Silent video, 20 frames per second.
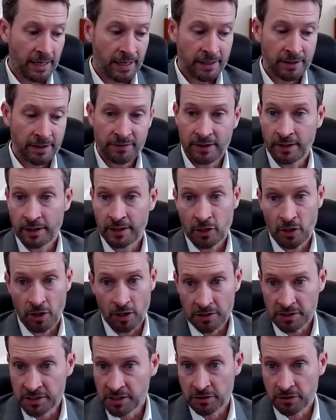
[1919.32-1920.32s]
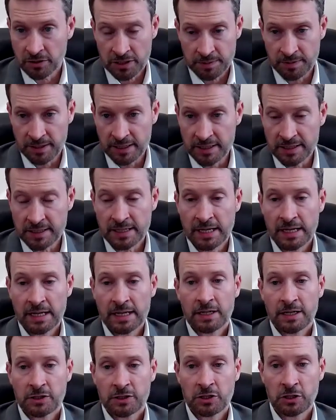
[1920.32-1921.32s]
by a very car-centric
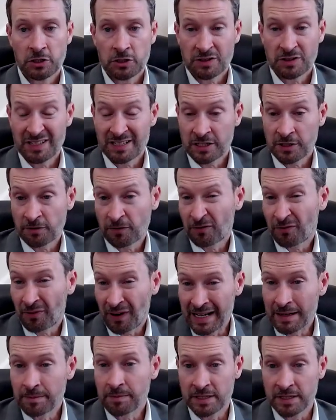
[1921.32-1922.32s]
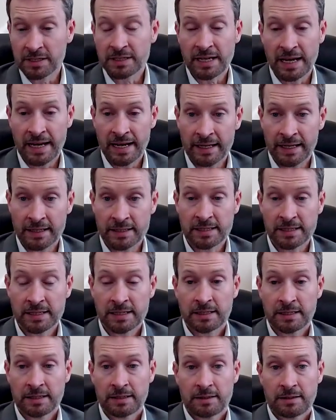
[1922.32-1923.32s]
space to frame this
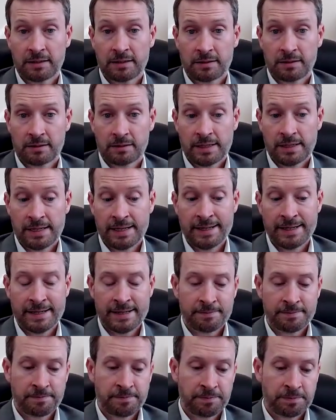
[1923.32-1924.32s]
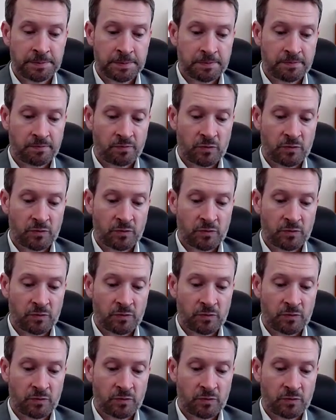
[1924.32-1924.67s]
as an